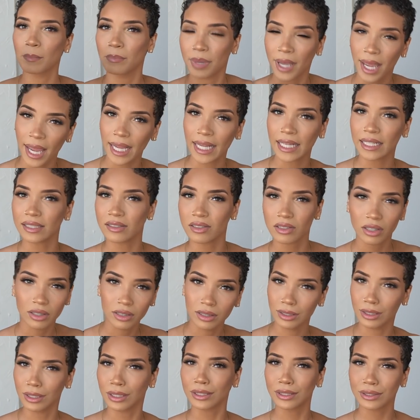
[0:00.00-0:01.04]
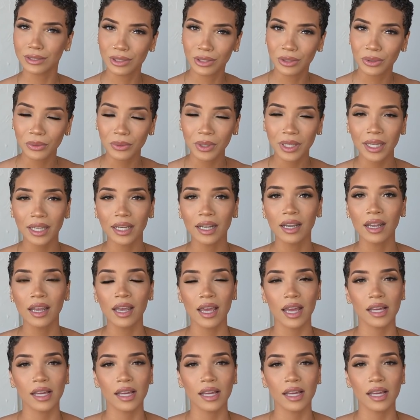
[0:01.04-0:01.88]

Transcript: paint look to it.